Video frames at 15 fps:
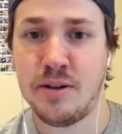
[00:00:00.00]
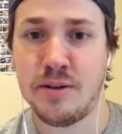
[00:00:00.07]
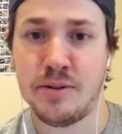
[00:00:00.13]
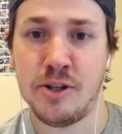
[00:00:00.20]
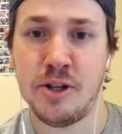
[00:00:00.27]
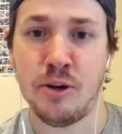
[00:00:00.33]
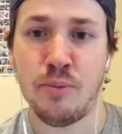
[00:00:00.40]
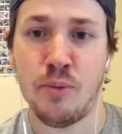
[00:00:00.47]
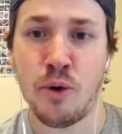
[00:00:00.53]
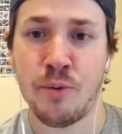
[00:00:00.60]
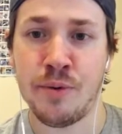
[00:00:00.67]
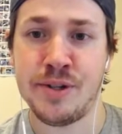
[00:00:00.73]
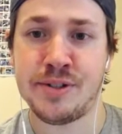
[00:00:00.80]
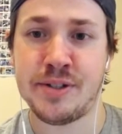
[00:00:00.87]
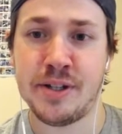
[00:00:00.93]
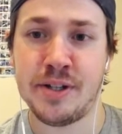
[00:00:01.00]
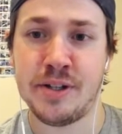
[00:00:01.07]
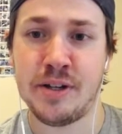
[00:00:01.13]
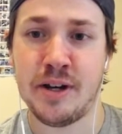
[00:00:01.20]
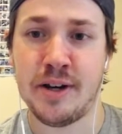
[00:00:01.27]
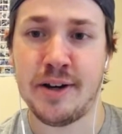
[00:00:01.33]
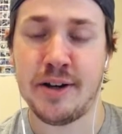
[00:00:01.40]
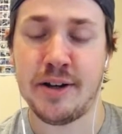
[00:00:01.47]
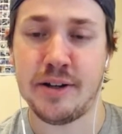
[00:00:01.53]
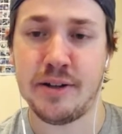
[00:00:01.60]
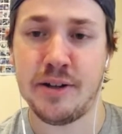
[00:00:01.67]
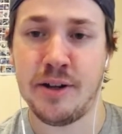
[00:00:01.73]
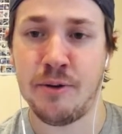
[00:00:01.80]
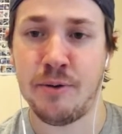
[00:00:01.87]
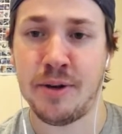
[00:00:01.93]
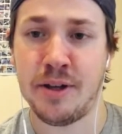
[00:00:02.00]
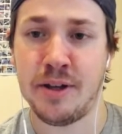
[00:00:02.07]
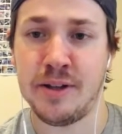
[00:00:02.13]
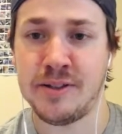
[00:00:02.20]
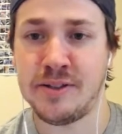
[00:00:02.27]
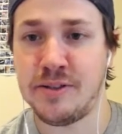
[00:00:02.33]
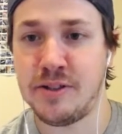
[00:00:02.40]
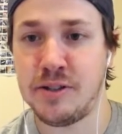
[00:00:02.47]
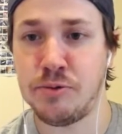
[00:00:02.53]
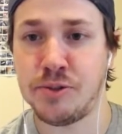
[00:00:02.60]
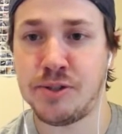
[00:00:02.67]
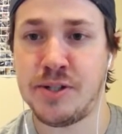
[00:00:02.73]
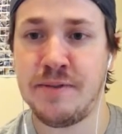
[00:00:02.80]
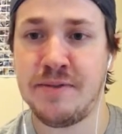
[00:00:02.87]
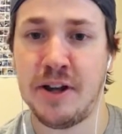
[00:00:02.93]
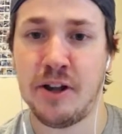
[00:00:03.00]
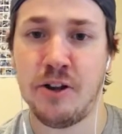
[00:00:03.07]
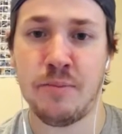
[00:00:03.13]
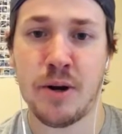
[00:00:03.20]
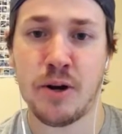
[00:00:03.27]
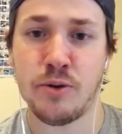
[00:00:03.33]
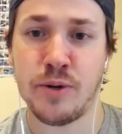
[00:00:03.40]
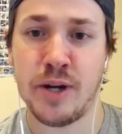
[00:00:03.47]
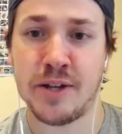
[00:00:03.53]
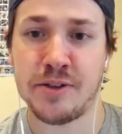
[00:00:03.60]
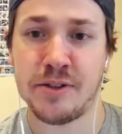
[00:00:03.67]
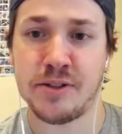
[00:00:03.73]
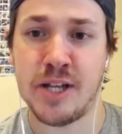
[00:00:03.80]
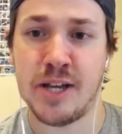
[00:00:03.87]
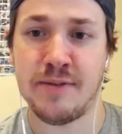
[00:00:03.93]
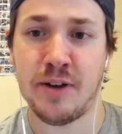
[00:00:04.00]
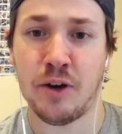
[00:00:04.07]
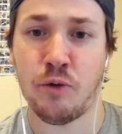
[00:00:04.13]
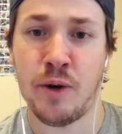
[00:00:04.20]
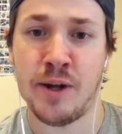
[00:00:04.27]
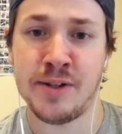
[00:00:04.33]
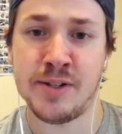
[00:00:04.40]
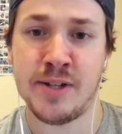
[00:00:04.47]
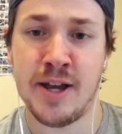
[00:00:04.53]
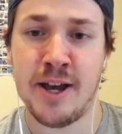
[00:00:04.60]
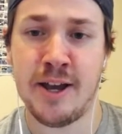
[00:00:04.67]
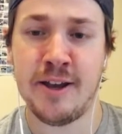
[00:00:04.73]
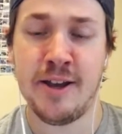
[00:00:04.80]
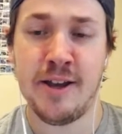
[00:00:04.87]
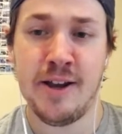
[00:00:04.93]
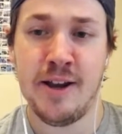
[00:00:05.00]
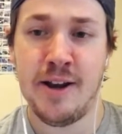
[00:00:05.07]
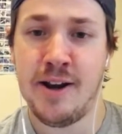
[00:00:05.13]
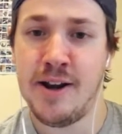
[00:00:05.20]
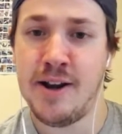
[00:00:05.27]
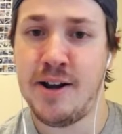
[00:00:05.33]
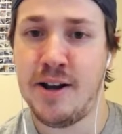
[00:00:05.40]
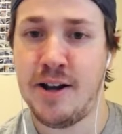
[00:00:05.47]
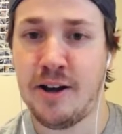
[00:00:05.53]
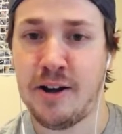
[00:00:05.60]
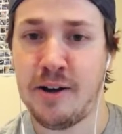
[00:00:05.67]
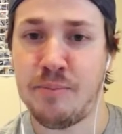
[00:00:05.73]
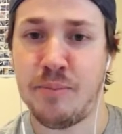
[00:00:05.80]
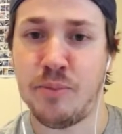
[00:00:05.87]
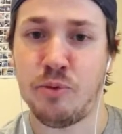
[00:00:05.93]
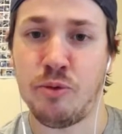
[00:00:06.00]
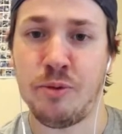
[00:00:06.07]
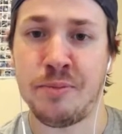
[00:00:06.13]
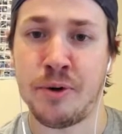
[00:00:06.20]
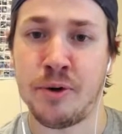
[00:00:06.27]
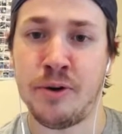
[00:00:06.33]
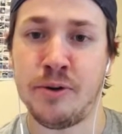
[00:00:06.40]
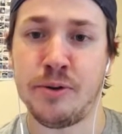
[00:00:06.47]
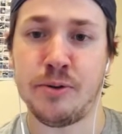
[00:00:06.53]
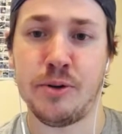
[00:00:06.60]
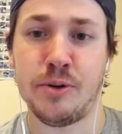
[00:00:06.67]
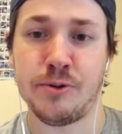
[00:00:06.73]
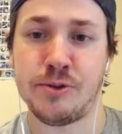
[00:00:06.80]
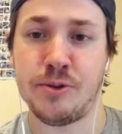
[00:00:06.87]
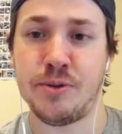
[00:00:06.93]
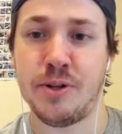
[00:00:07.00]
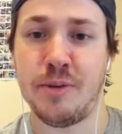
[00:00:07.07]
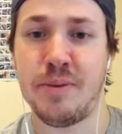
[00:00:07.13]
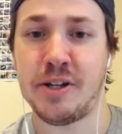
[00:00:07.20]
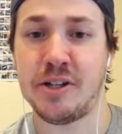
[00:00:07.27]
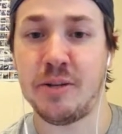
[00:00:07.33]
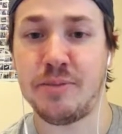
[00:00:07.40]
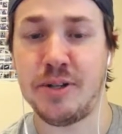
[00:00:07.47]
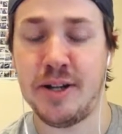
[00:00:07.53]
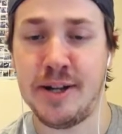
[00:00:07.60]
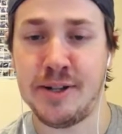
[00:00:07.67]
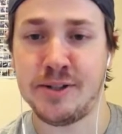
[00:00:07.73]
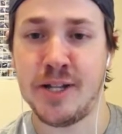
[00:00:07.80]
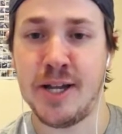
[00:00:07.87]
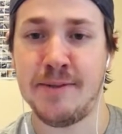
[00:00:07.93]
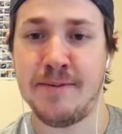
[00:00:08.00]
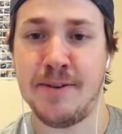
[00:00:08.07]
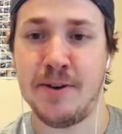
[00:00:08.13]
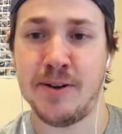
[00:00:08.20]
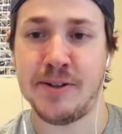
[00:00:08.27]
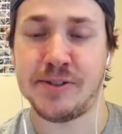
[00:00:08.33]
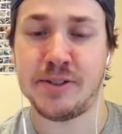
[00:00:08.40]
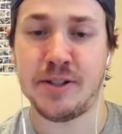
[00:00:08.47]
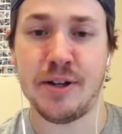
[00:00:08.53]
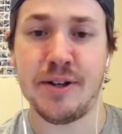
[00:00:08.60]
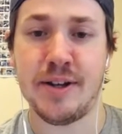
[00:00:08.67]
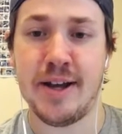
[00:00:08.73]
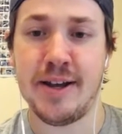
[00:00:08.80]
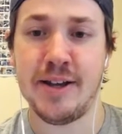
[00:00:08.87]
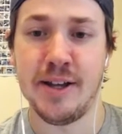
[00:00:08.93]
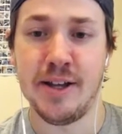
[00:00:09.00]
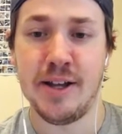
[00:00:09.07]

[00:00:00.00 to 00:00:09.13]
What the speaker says: More recent, it was Steve Delabar who got the save on Wednesday. Roberto Osuna picked up today's save here on Sunday.